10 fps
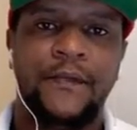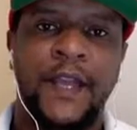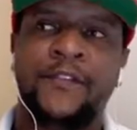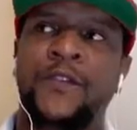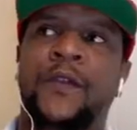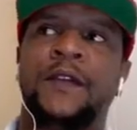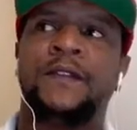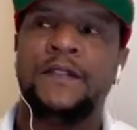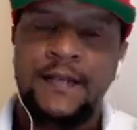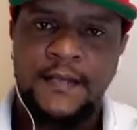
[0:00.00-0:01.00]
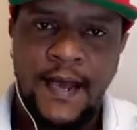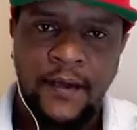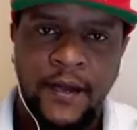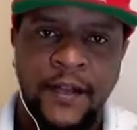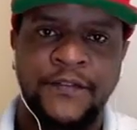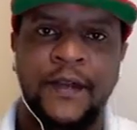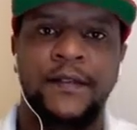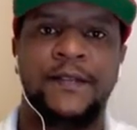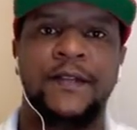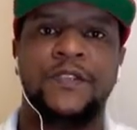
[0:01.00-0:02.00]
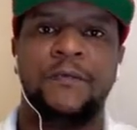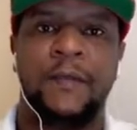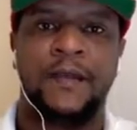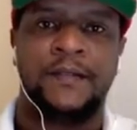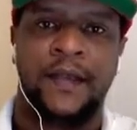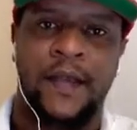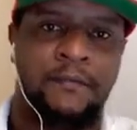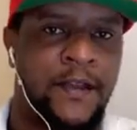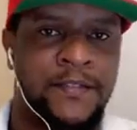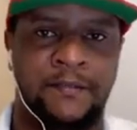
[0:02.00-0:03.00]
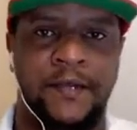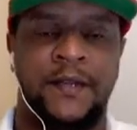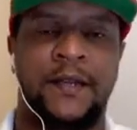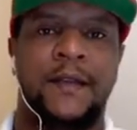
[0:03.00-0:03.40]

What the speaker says: If you can sit down after listening to me and say, hey, Benjamin,